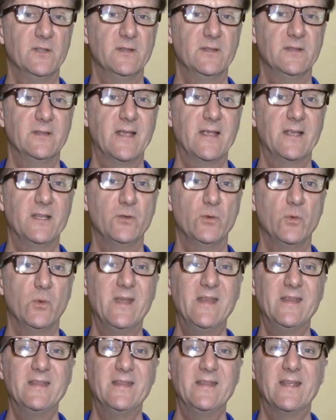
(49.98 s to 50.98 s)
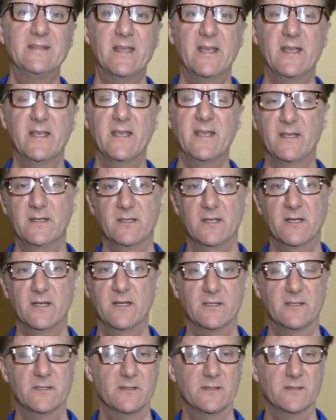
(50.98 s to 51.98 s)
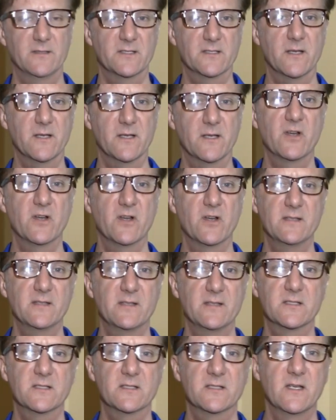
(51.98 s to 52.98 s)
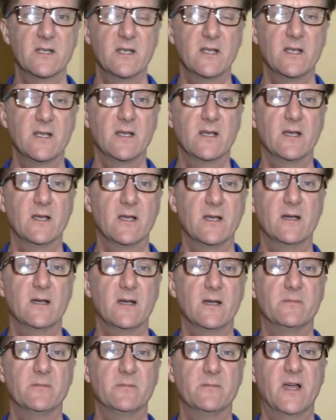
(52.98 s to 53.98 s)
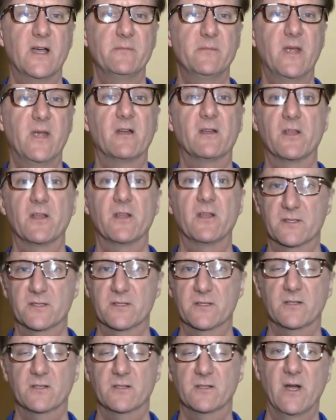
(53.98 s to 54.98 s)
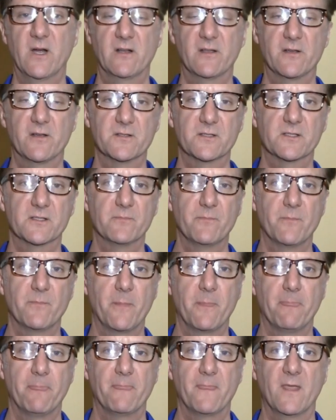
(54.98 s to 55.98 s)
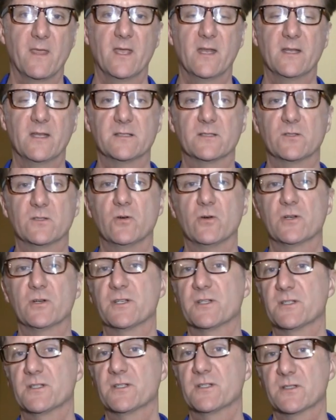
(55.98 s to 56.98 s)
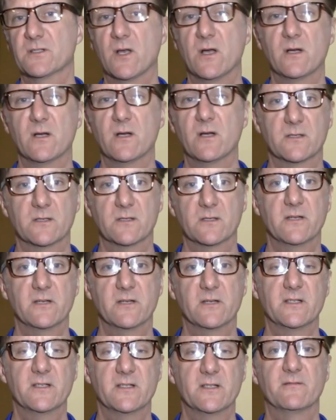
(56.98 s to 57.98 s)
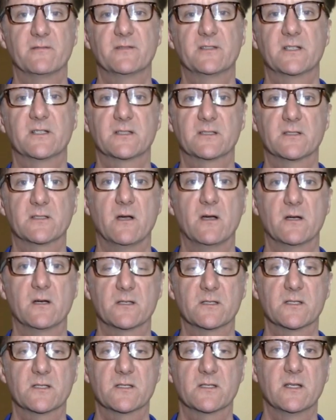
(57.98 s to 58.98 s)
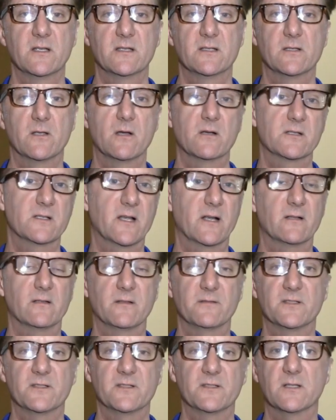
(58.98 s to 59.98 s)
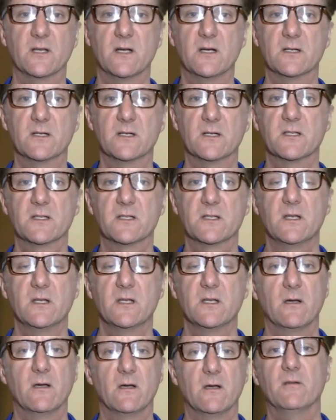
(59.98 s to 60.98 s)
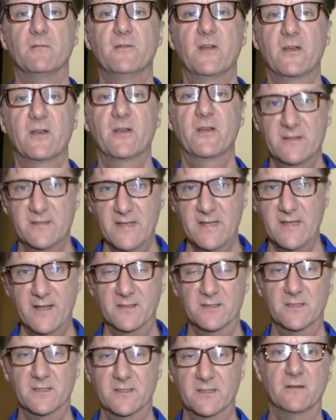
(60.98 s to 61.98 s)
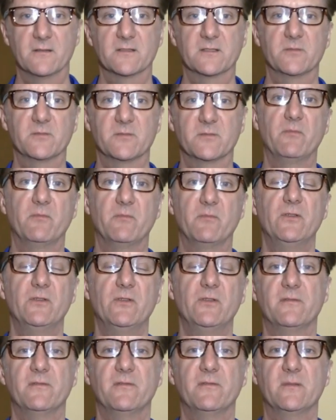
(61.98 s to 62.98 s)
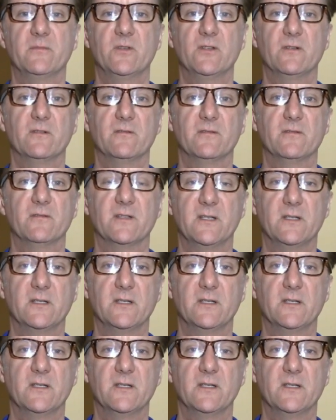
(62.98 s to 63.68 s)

Les Nuits d'été, the Summer Nights by Berlioz, Hector Berlioz. And it's a gorgeous song series of six songs, song cycle of six songs, all very sad songs, but beautifully, beautifully